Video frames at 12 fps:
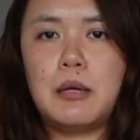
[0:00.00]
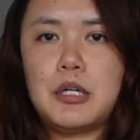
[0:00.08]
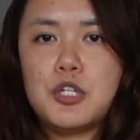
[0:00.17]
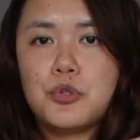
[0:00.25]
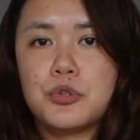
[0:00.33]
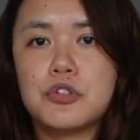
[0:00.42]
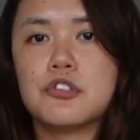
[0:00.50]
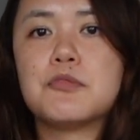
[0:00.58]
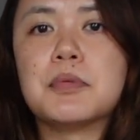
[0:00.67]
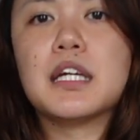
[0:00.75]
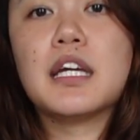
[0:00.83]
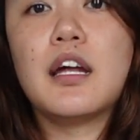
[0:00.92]
my shoulders.
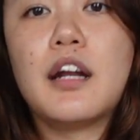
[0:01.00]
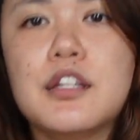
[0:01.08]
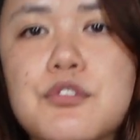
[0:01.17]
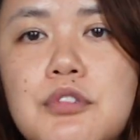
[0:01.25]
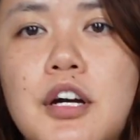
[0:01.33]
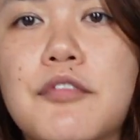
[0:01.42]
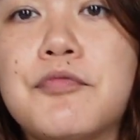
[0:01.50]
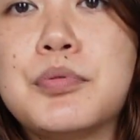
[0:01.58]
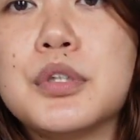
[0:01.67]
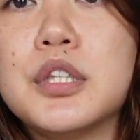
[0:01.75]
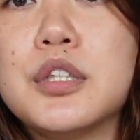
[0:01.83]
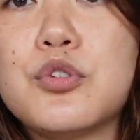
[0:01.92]
But again, I do have
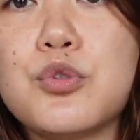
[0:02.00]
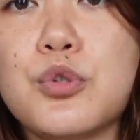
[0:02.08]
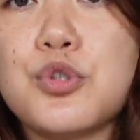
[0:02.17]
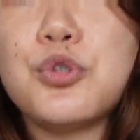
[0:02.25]
pretty short